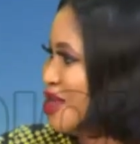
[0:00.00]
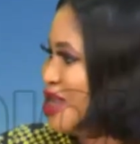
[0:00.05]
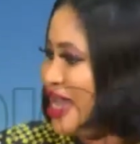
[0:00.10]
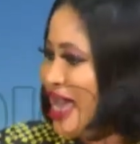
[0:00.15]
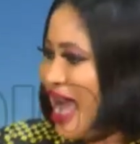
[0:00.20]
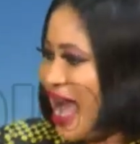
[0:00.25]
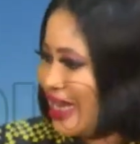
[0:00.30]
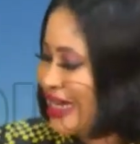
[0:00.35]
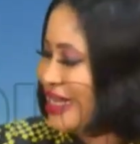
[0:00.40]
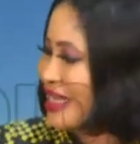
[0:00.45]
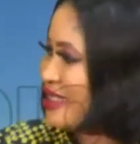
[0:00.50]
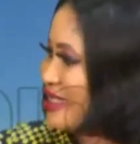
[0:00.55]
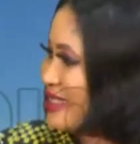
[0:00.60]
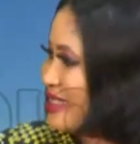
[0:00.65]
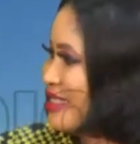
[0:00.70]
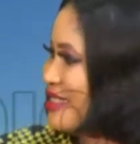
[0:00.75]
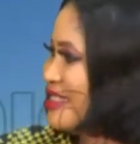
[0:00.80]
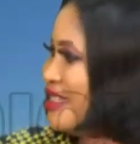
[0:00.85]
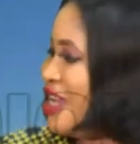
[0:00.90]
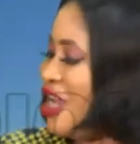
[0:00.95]
At
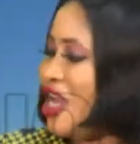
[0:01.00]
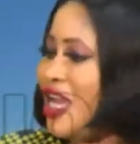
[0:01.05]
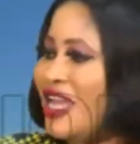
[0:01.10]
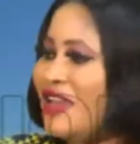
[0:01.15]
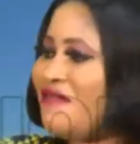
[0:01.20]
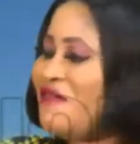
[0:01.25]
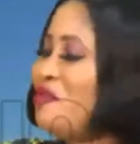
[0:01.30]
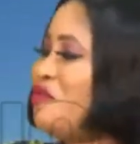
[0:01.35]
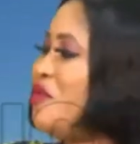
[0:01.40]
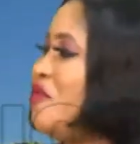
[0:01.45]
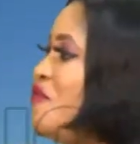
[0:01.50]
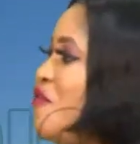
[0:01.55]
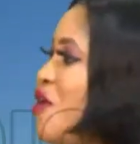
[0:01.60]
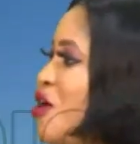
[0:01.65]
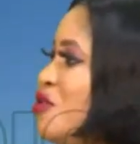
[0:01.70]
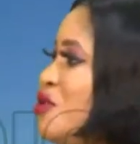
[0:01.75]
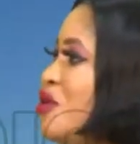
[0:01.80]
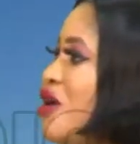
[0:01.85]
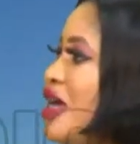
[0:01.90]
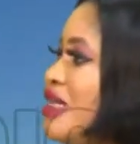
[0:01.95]
least, even before
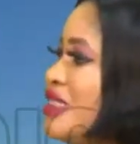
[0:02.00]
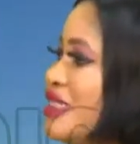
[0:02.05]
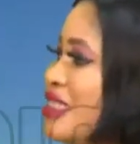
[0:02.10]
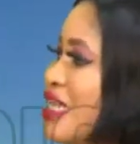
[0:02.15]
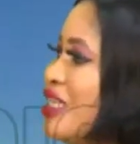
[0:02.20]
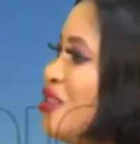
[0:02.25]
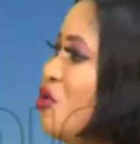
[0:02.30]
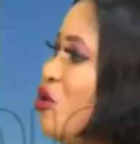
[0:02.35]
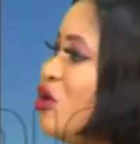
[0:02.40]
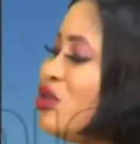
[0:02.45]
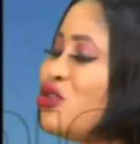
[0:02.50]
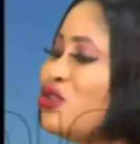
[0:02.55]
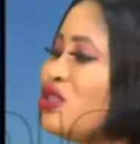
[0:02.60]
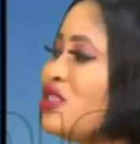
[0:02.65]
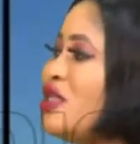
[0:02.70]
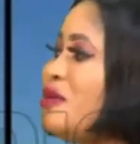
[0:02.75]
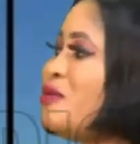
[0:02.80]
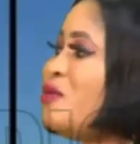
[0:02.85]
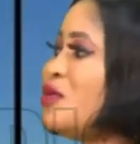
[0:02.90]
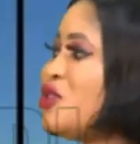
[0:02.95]
you can say you want to
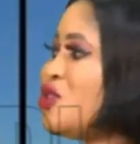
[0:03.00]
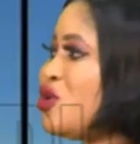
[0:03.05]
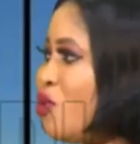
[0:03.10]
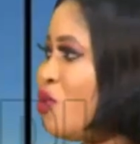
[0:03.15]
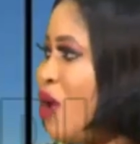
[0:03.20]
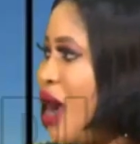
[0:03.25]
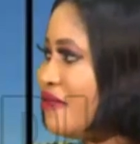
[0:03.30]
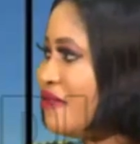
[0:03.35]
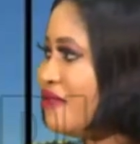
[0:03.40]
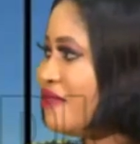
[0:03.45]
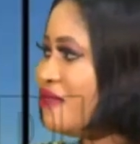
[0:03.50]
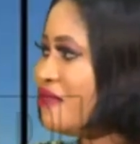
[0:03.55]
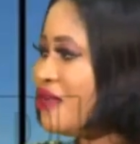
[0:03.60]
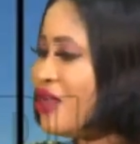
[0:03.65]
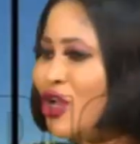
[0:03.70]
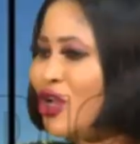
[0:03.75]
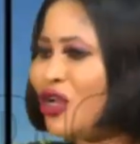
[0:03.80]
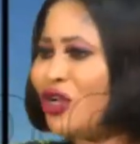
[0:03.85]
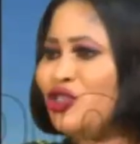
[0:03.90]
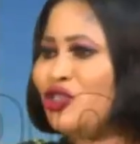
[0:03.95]
sleep with your wife,
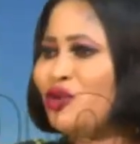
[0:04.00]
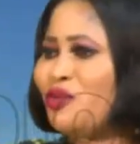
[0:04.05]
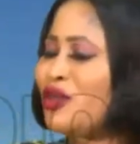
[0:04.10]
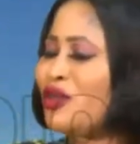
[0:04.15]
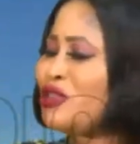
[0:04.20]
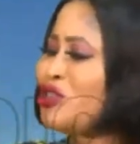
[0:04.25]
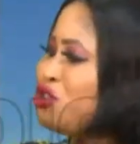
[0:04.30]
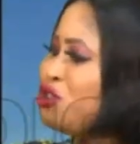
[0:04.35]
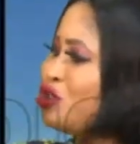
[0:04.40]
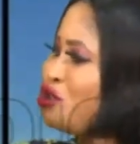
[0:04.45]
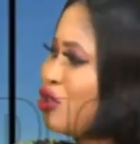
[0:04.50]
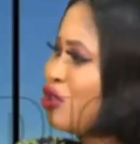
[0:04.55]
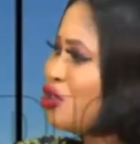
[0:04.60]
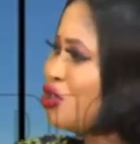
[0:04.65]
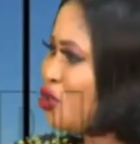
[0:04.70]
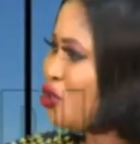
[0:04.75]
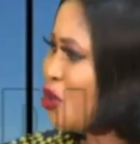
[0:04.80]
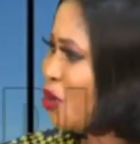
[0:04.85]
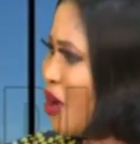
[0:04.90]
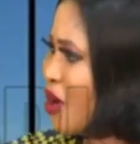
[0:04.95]
you must
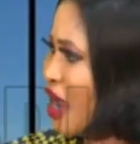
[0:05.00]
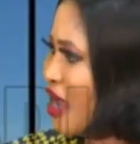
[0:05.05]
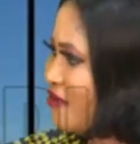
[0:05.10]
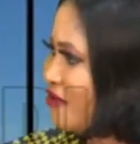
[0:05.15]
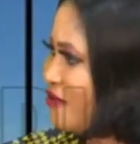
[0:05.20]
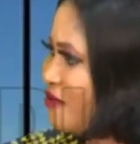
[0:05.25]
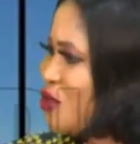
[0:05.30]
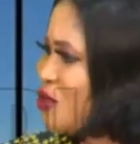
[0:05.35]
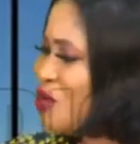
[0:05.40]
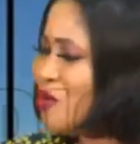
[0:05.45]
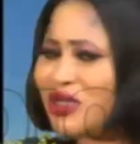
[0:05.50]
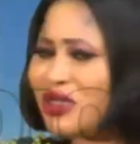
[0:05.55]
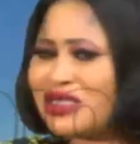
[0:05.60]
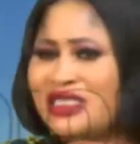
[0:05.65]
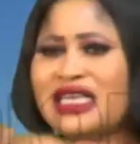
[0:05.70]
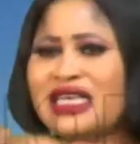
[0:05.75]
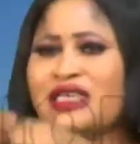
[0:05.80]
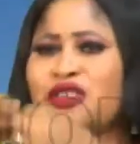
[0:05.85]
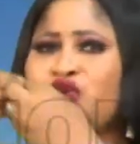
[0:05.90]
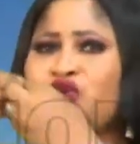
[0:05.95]
touch your wife. You must
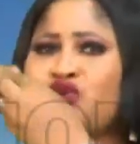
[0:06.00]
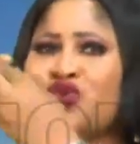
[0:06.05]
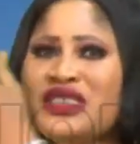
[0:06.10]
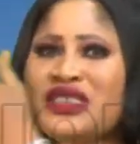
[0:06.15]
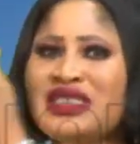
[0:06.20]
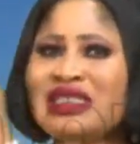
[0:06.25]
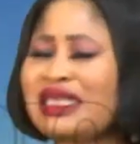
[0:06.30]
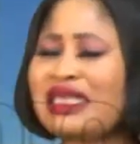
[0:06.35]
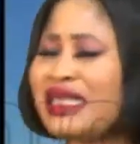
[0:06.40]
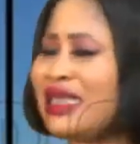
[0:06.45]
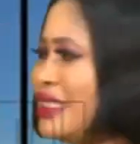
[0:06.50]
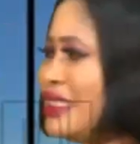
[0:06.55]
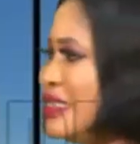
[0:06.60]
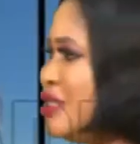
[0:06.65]
say a sweet thing.